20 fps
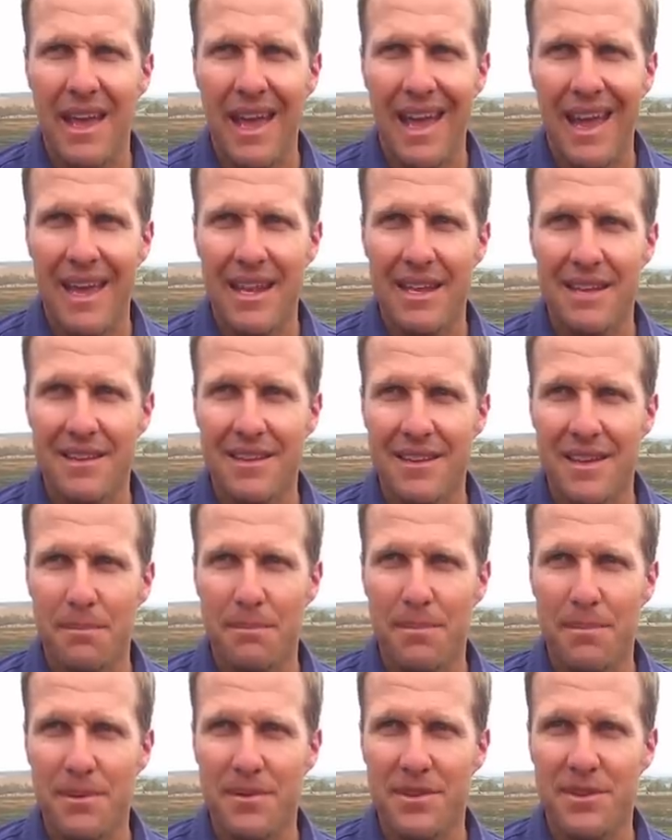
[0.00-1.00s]
and
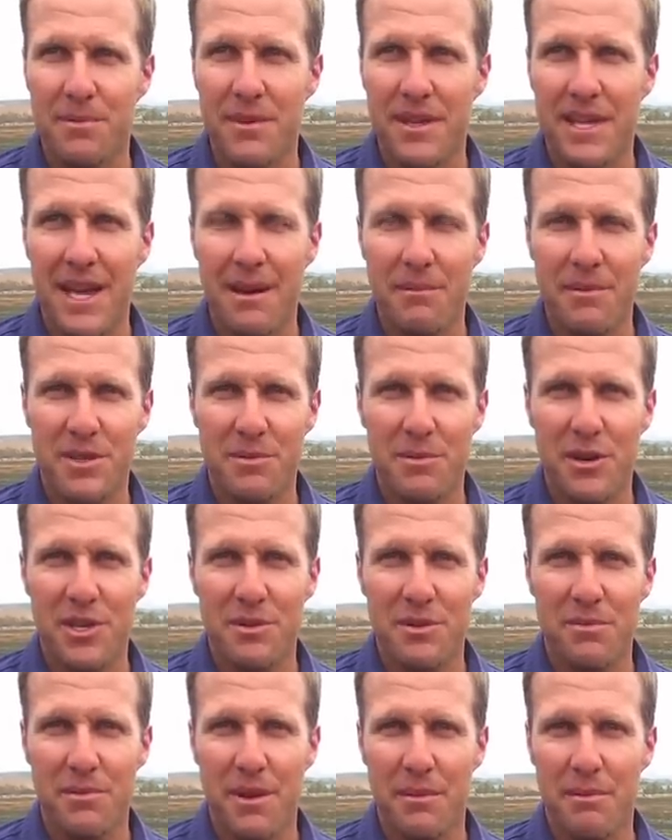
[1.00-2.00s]
to become, I
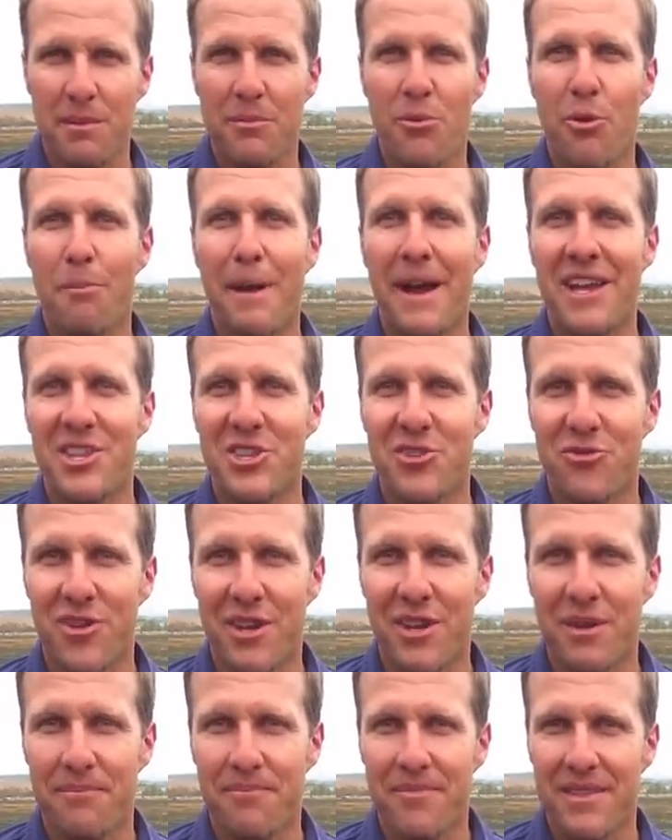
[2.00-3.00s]
suppose, a bit more
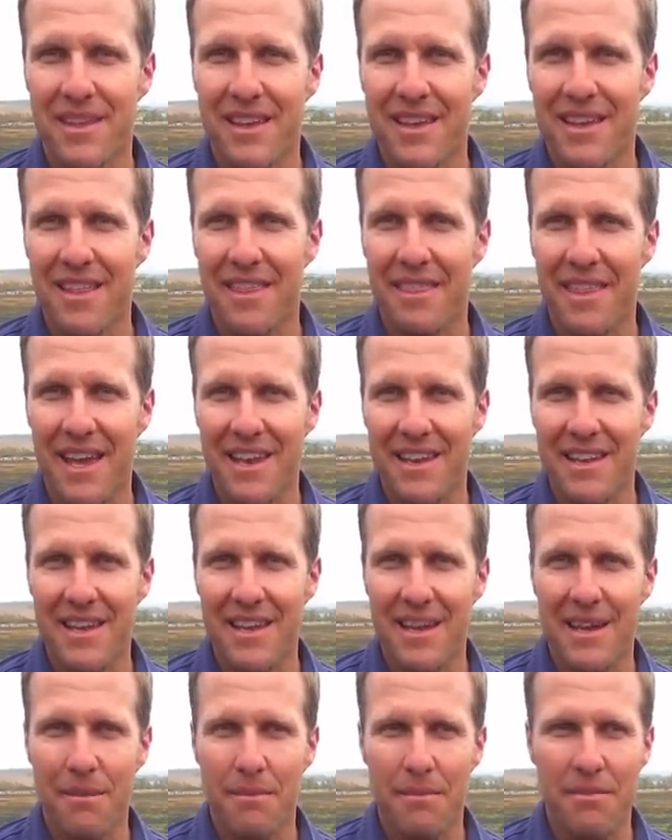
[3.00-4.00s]
mainstream than
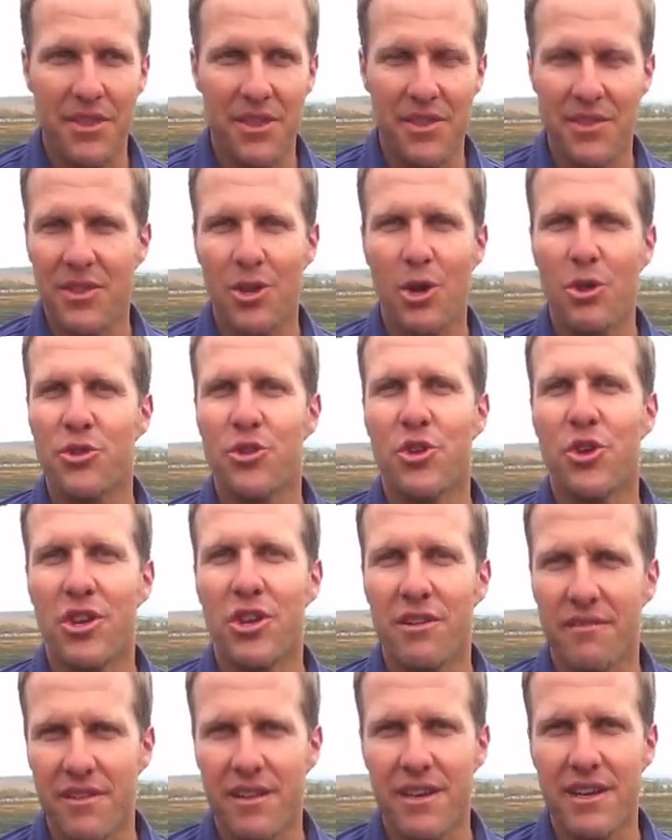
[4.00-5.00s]
the
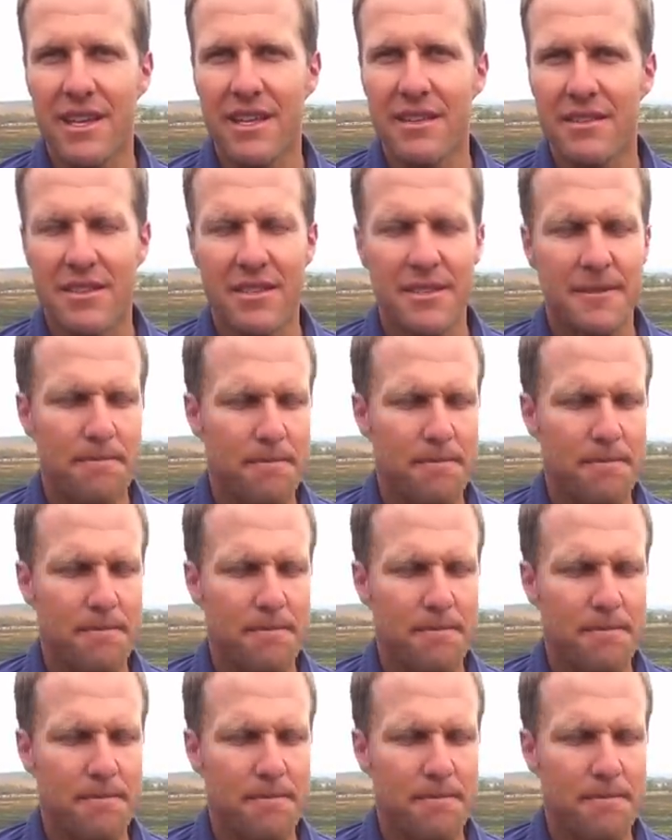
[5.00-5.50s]
alternative that it is.